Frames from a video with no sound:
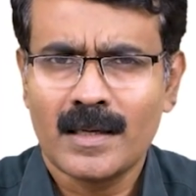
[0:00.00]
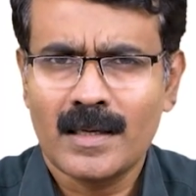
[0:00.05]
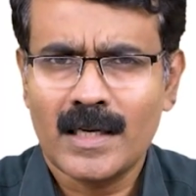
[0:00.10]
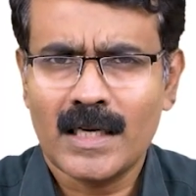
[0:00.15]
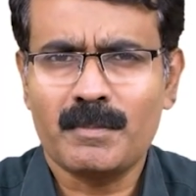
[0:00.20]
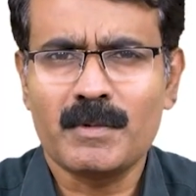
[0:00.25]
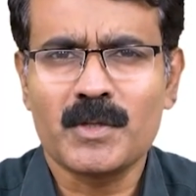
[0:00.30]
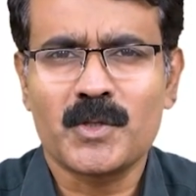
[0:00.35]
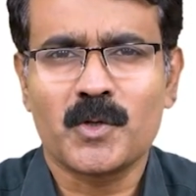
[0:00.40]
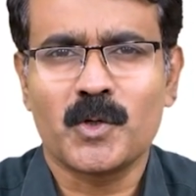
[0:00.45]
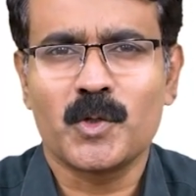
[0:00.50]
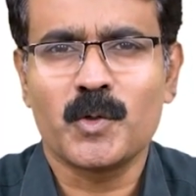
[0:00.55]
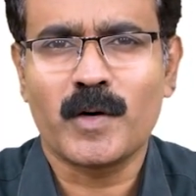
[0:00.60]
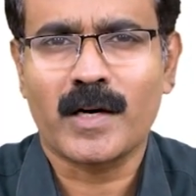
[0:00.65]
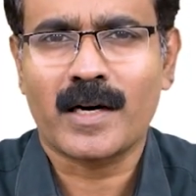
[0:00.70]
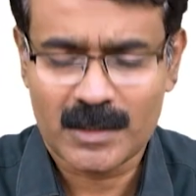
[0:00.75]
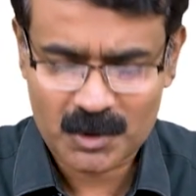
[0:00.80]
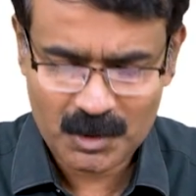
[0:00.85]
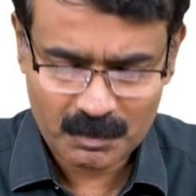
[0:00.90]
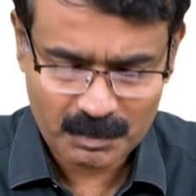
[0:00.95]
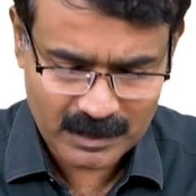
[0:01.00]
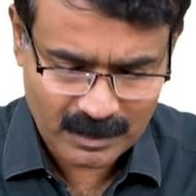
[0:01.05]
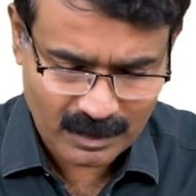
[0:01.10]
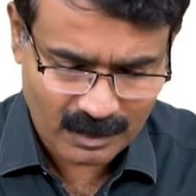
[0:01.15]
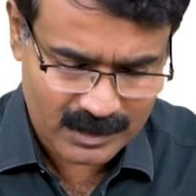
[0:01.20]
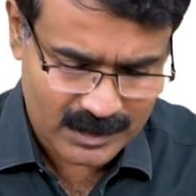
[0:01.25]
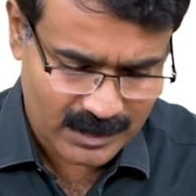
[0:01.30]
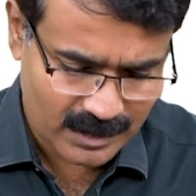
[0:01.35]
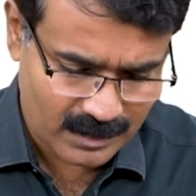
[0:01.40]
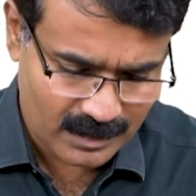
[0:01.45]
Let me show you a
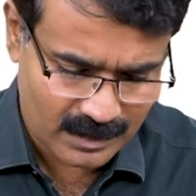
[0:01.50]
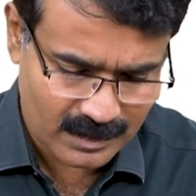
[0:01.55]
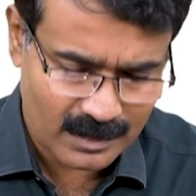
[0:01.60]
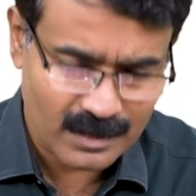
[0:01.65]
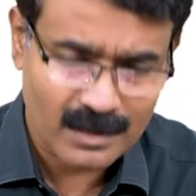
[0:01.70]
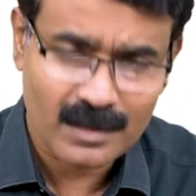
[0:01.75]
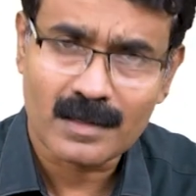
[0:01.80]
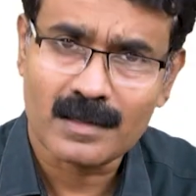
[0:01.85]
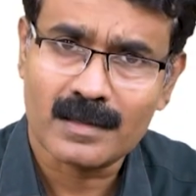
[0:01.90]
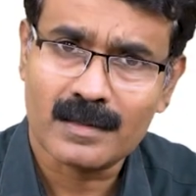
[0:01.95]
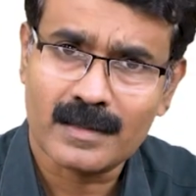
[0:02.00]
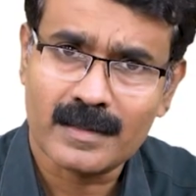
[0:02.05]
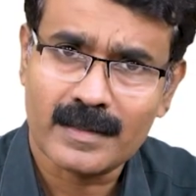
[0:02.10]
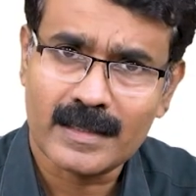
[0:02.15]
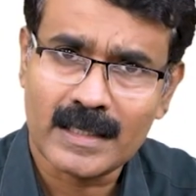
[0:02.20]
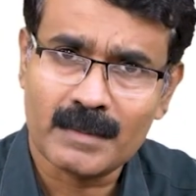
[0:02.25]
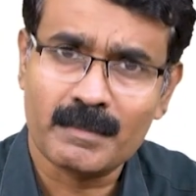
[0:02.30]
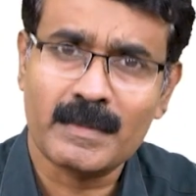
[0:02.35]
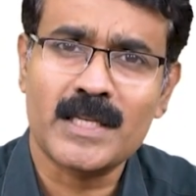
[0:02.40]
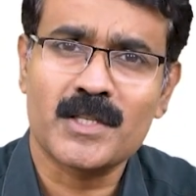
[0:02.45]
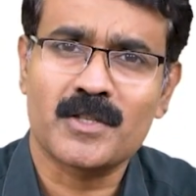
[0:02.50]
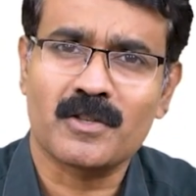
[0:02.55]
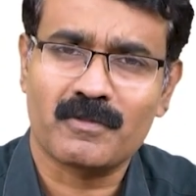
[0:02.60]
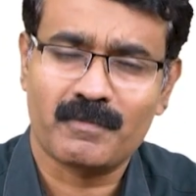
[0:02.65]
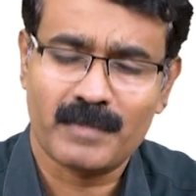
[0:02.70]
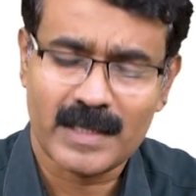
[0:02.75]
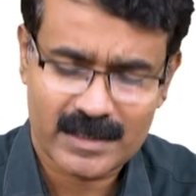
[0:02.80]
histopathological uh, image of